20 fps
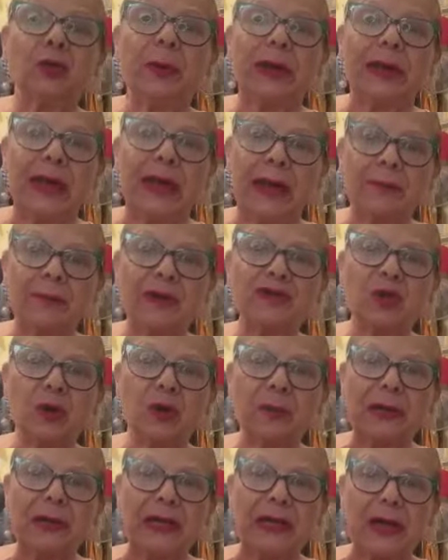to become a
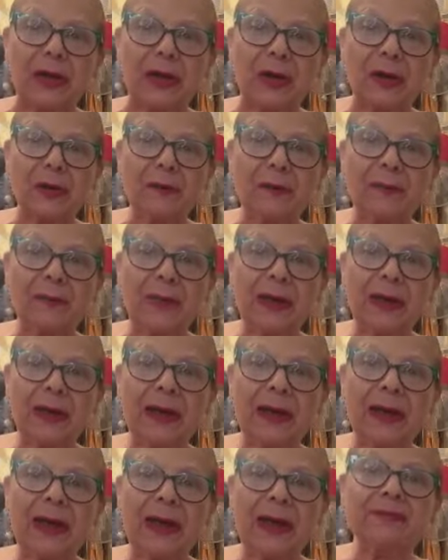sommelier.
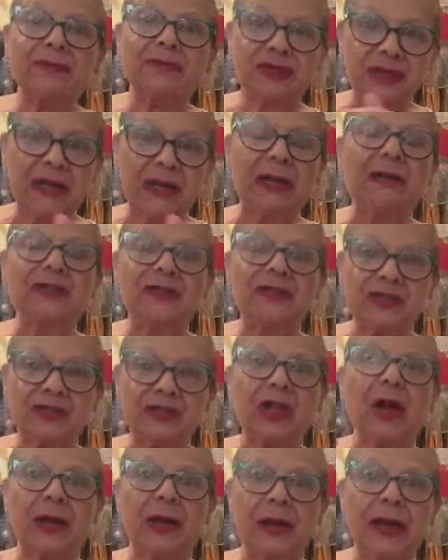I'm still
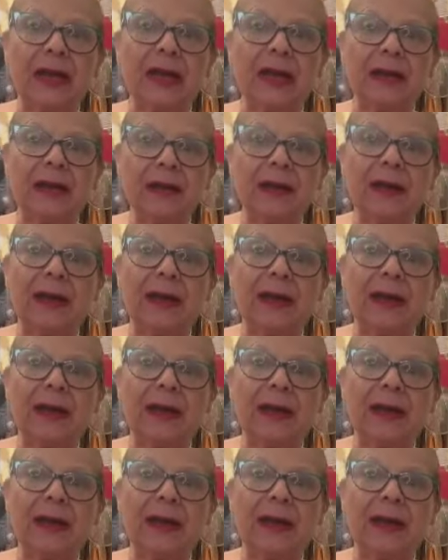studying.